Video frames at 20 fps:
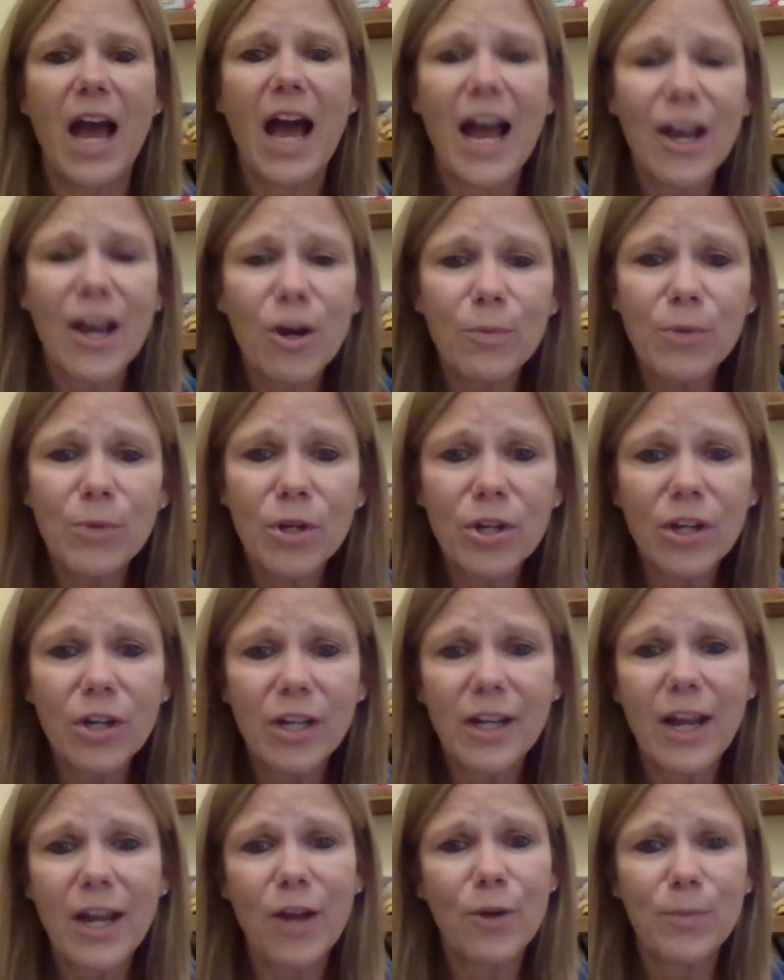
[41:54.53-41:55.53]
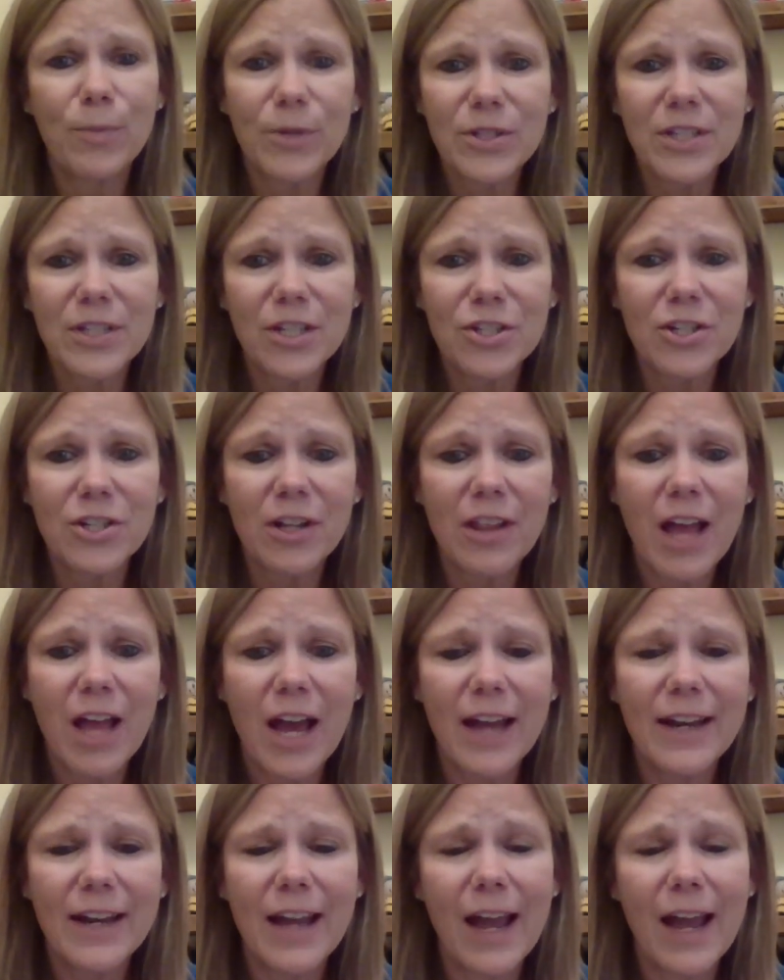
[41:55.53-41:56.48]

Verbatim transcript: I hope you're good. I hope you're stitching a lot.